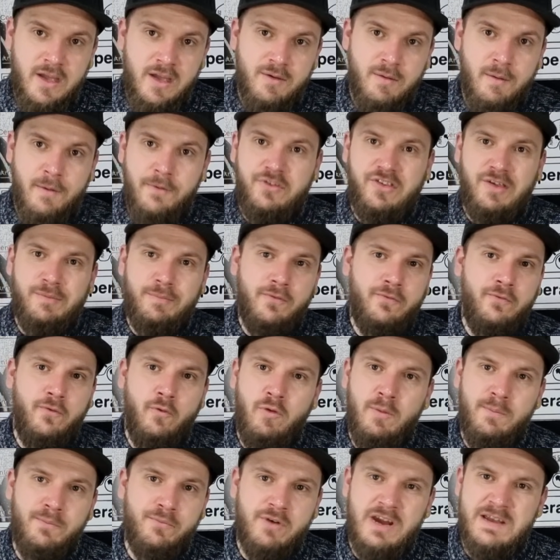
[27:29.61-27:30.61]
I've said
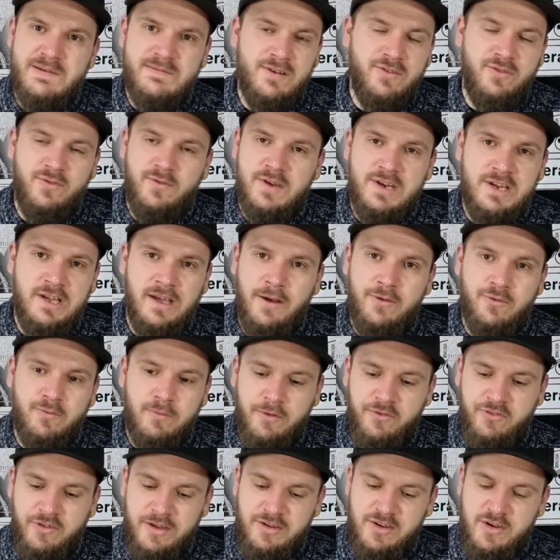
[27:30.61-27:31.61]
before in previous videos where
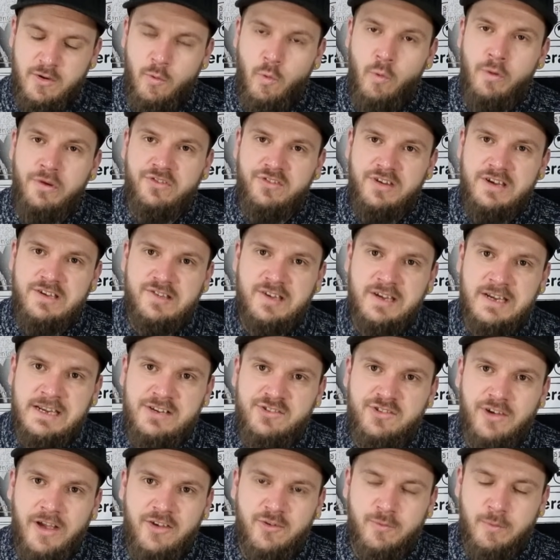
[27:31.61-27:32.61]
I said you always see
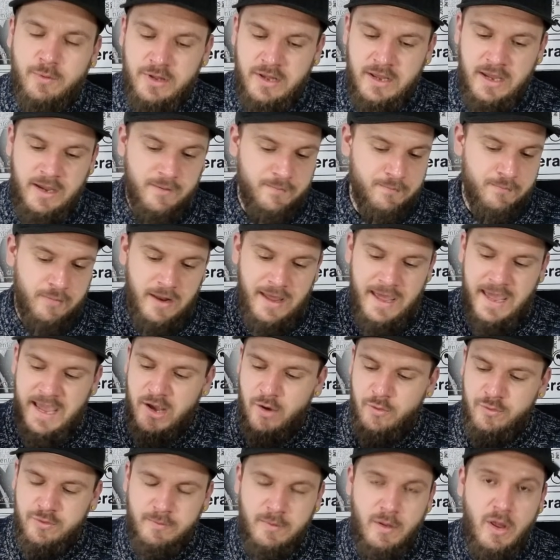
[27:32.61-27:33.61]
DJs when they're
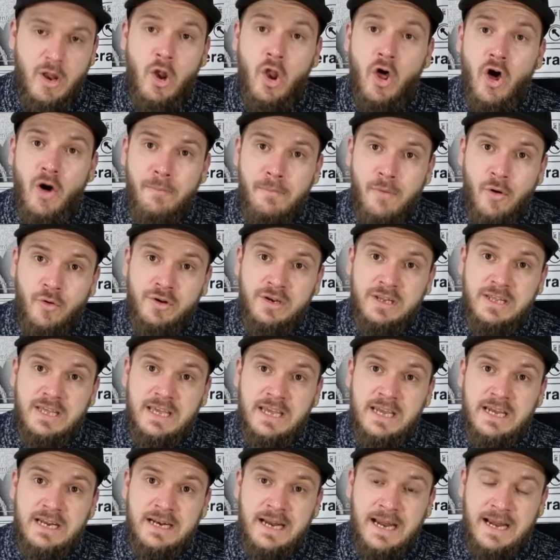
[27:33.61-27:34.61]
playing on a lot of modern
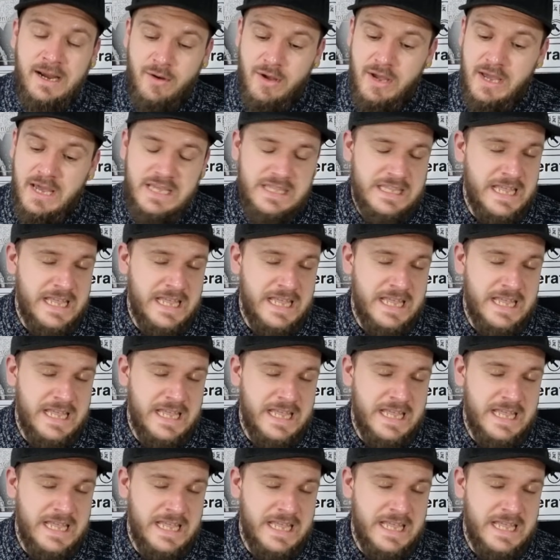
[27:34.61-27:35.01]
gear now,